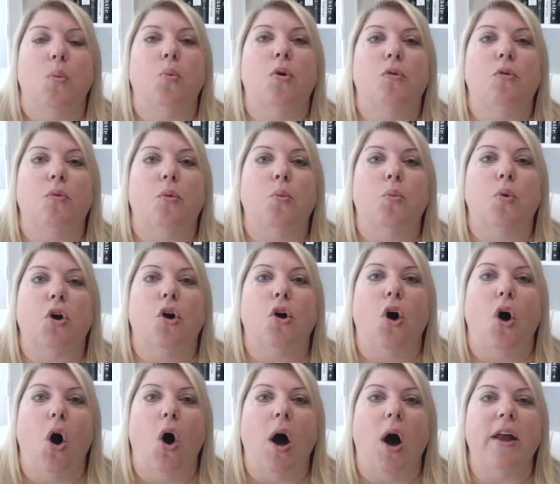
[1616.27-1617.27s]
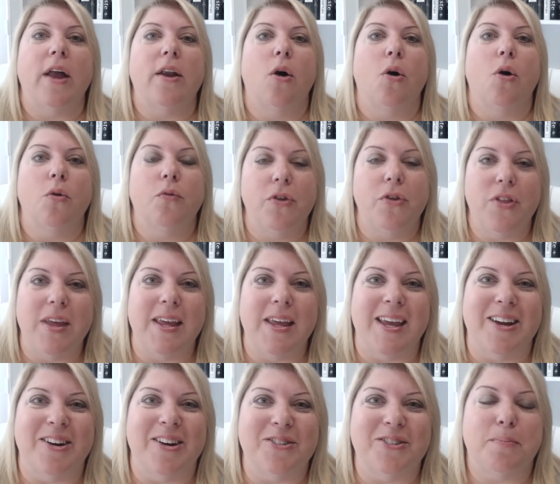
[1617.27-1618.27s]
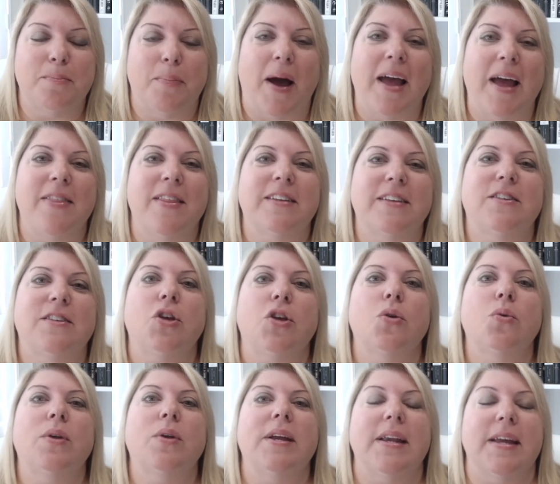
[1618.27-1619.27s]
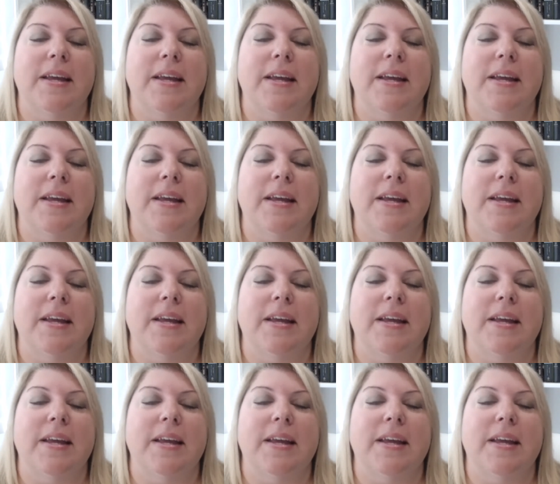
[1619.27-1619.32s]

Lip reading: were caught over the years by this unit